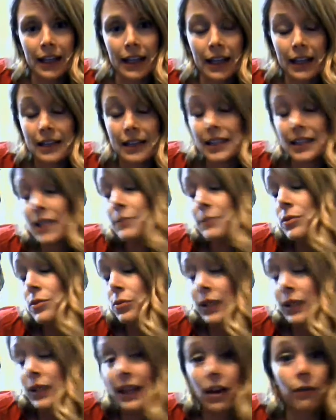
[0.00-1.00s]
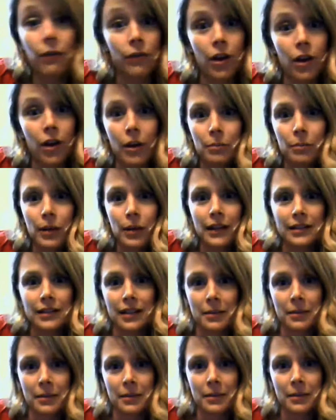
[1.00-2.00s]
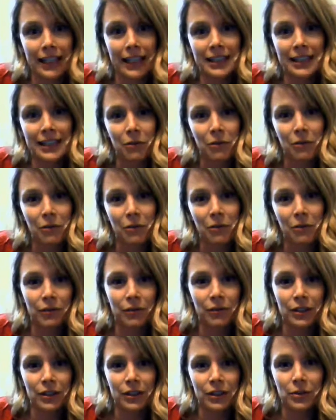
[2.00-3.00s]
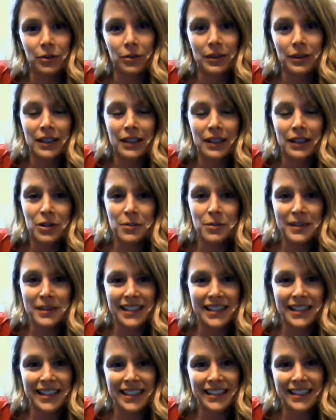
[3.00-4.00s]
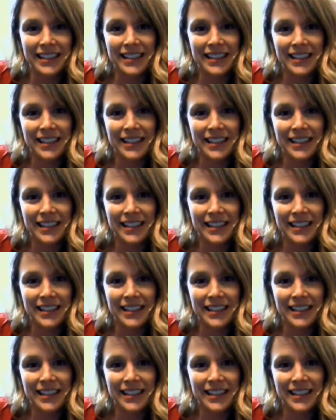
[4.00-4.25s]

It seems really helpful. All press in the beginning is helpful for new businesses.